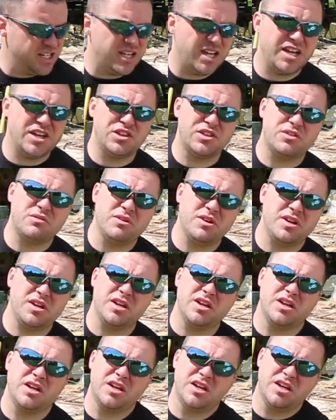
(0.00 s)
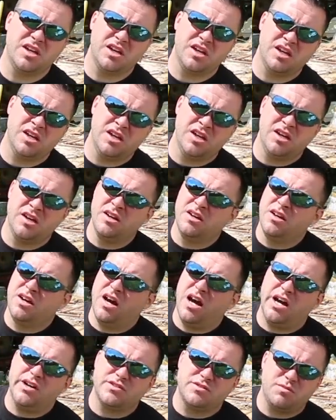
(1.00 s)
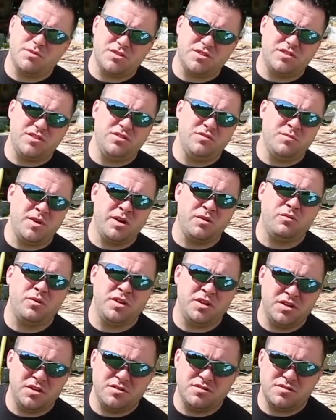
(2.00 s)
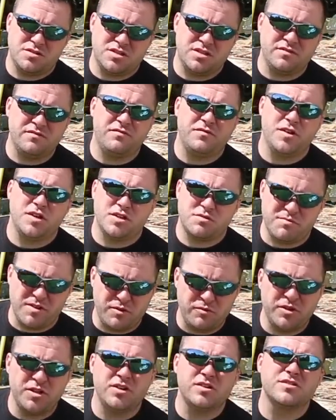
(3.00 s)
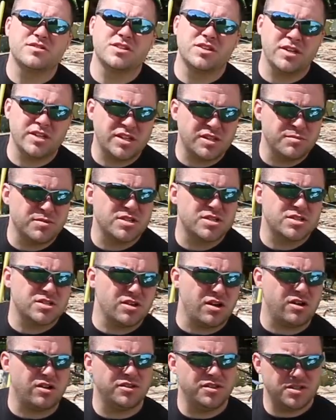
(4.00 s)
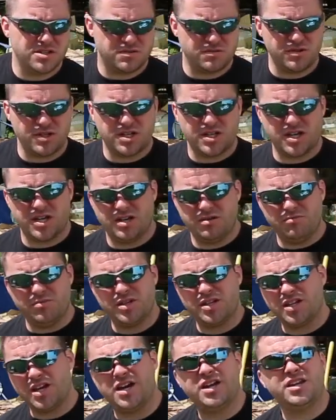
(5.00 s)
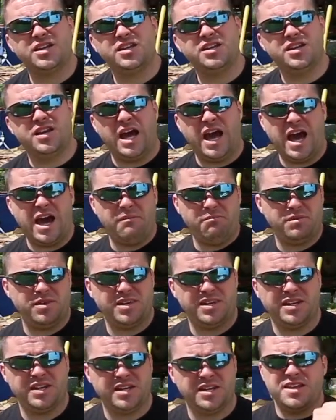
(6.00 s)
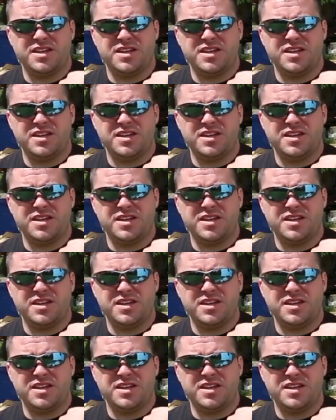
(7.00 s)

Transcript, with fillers: Day three. I was supposed to do my windows, finish my windows and get them installed this weekend, but that didn't happen.